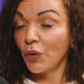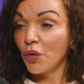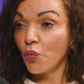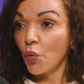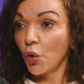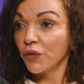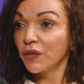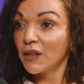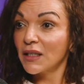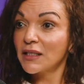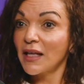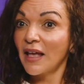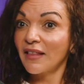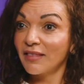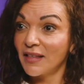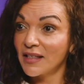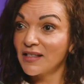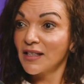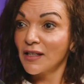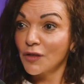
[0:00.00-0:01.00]
we want this
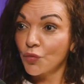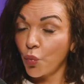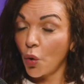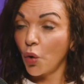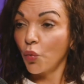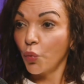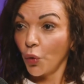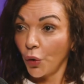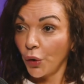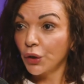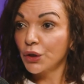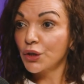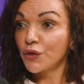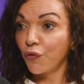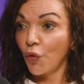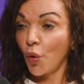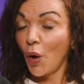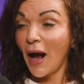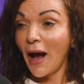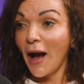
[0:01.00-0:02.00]
and this is what works
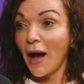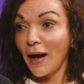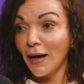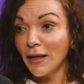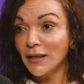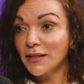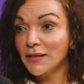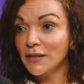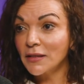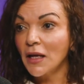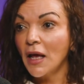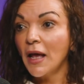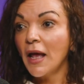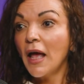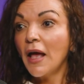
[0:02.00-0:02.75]
for us,